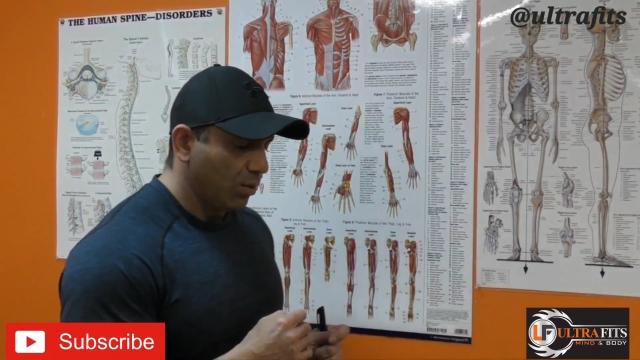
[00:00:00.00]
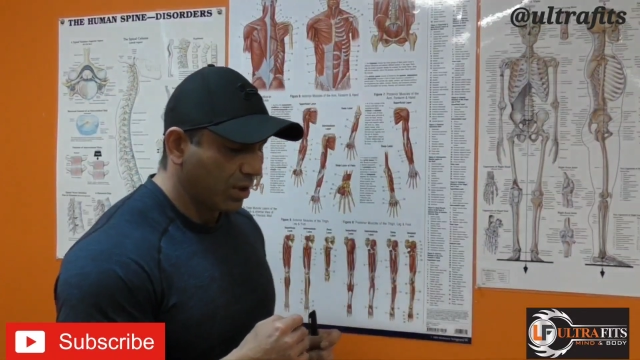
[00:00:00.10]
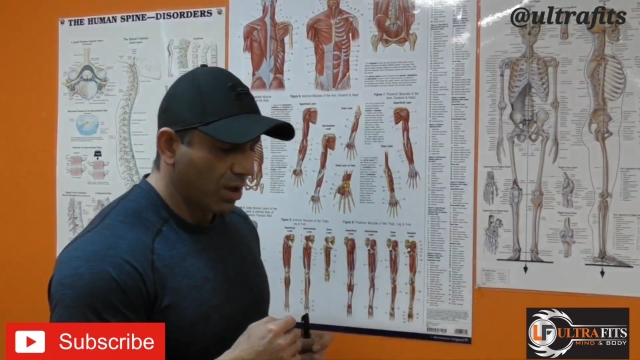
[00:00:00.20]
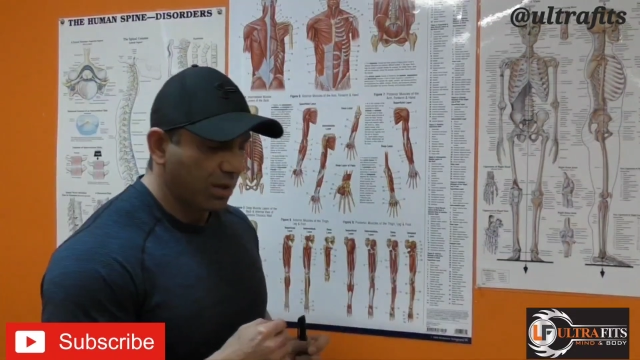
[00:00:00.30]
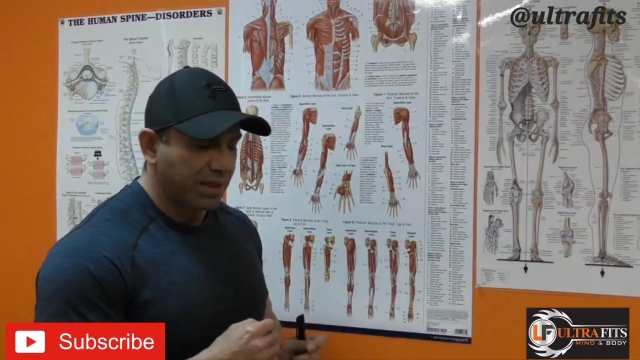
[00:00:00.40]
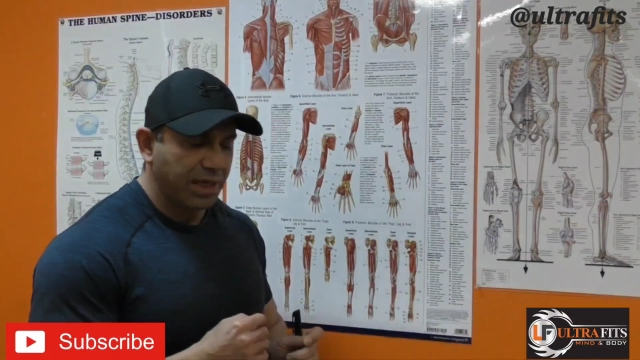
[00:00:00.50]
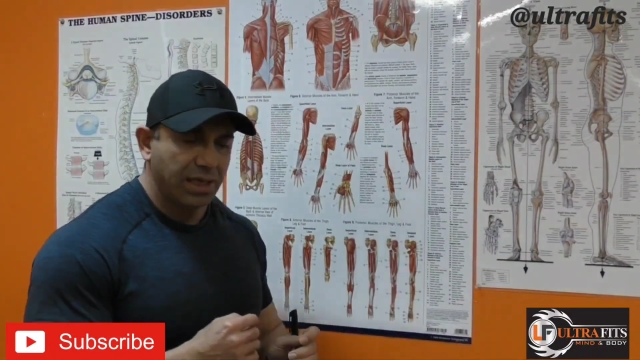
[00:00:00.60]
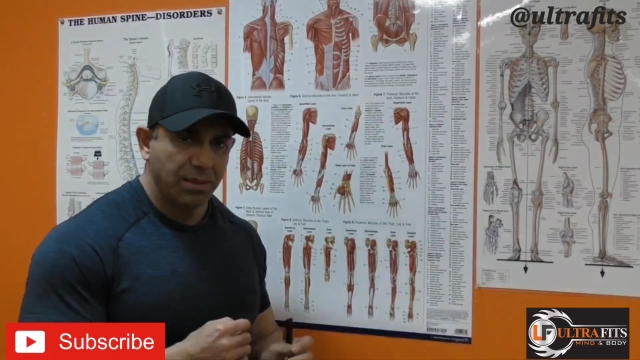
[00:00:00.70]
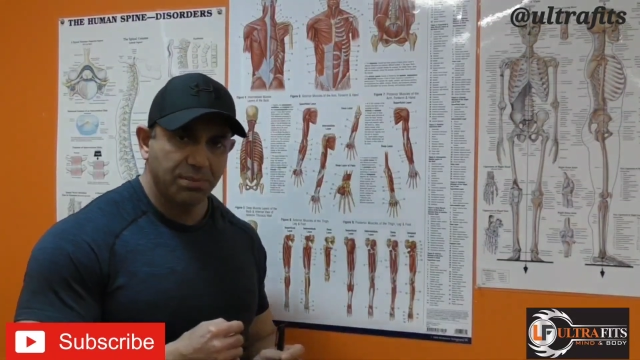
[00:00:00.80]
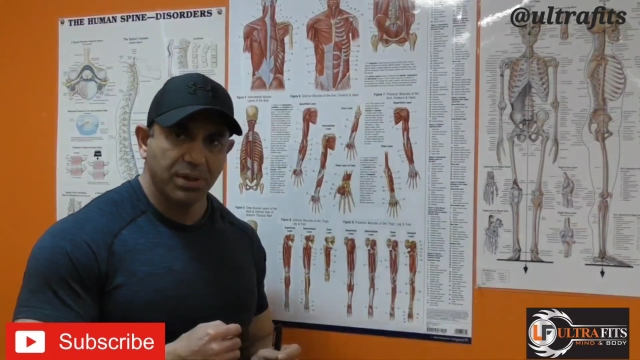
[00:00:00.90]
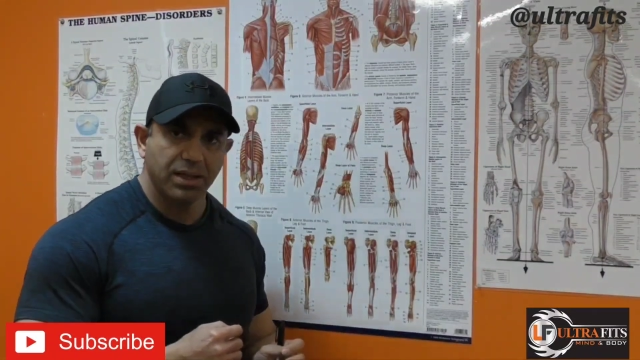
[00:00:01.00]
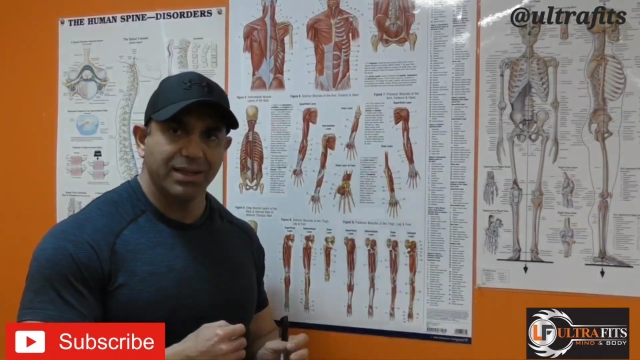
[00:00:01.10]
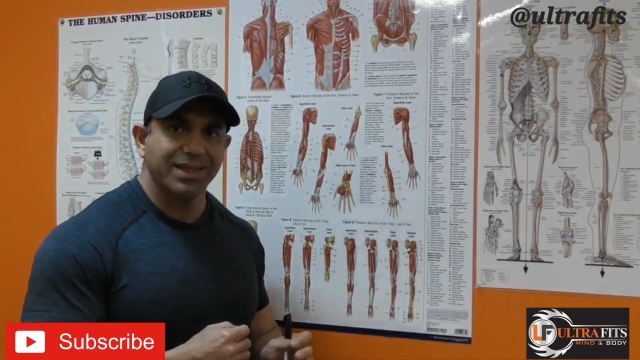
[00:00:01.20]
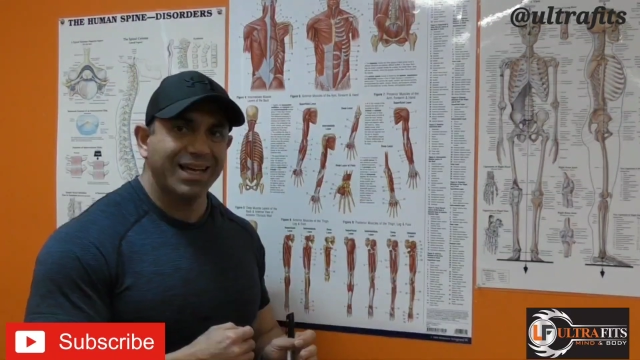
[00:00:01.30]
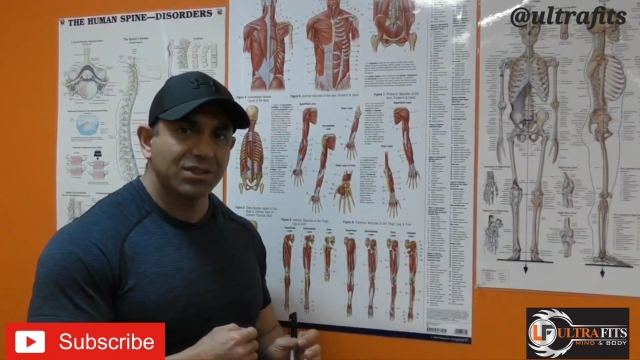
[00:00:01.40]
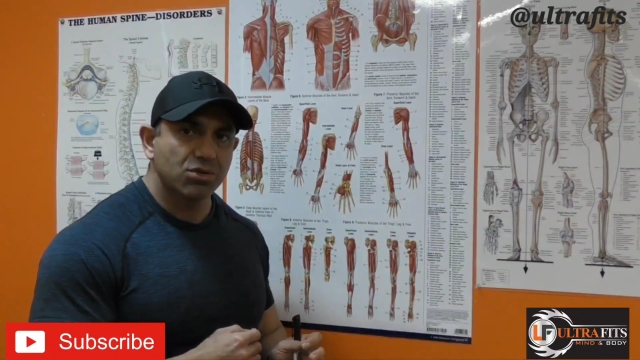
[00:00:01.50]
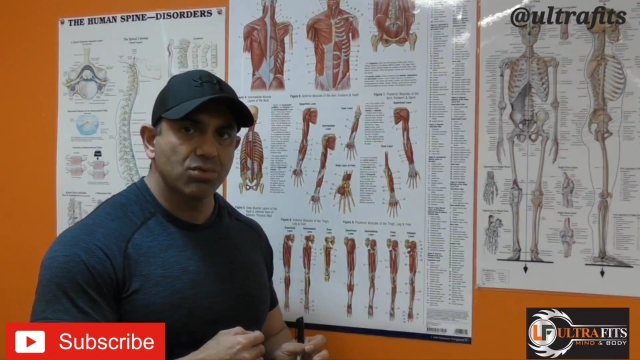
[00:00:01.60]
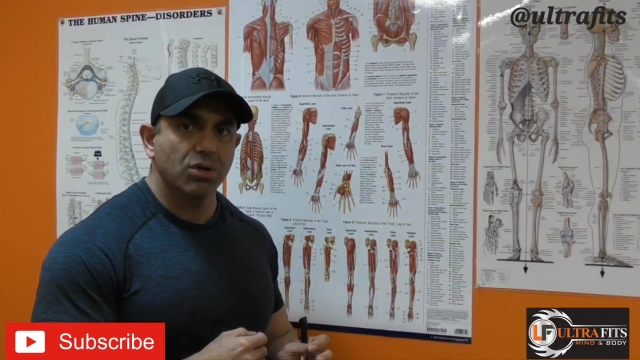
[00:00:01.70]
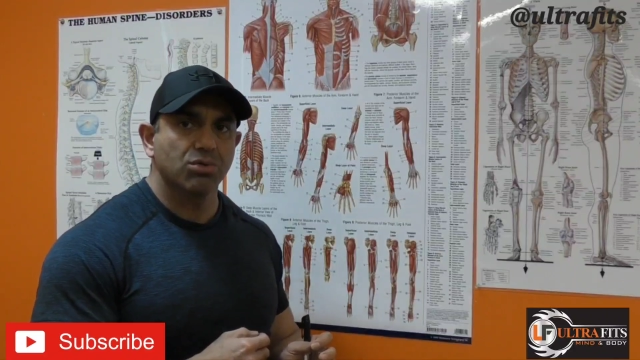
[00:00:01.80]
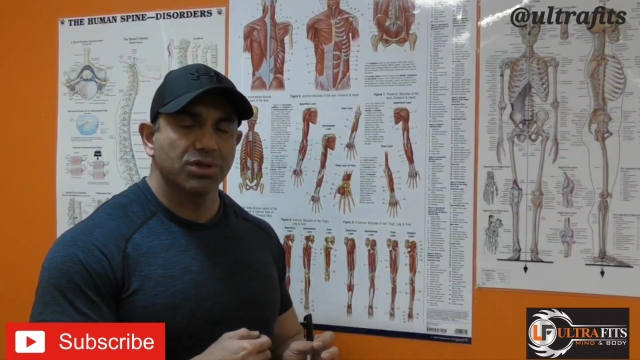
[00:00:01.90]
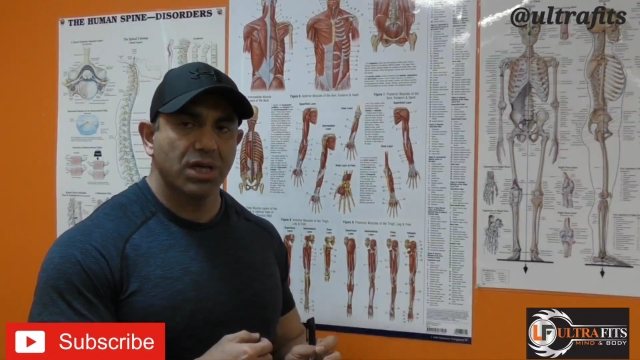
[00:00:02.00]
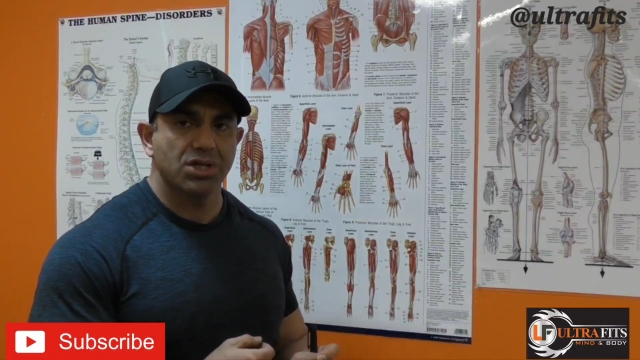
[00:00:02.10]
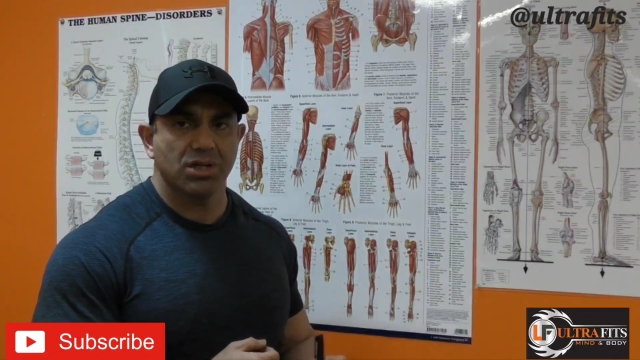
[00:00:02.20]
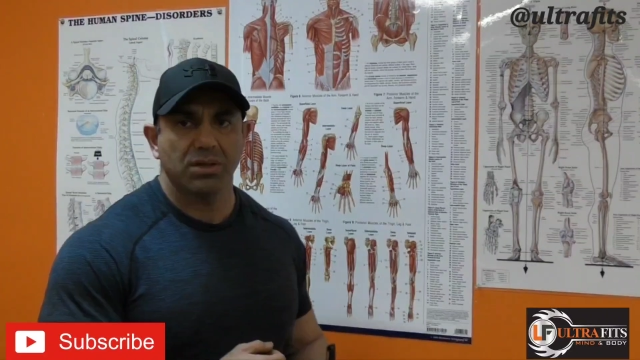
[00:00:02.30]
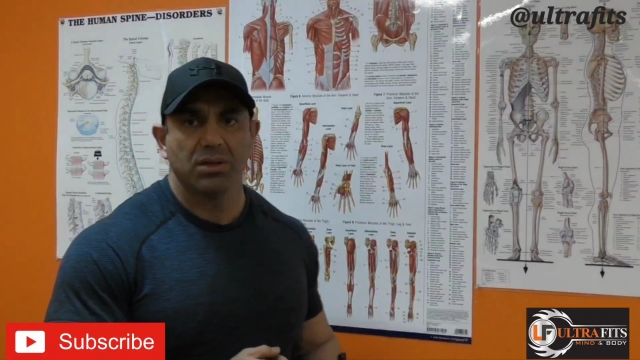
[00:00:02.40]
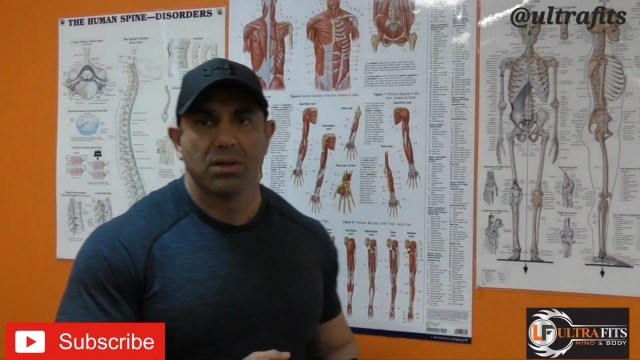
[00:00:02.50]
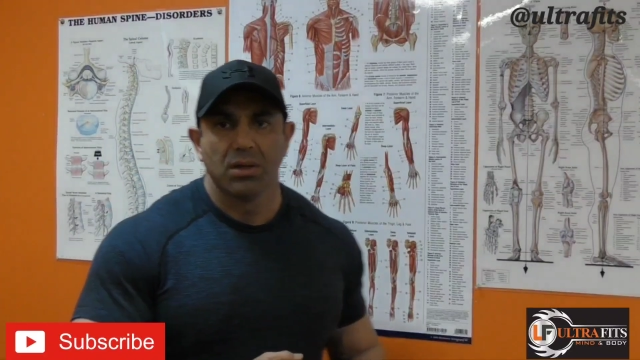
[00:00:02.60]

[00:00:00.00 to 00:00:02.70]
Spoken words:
we call hip lateral rotation.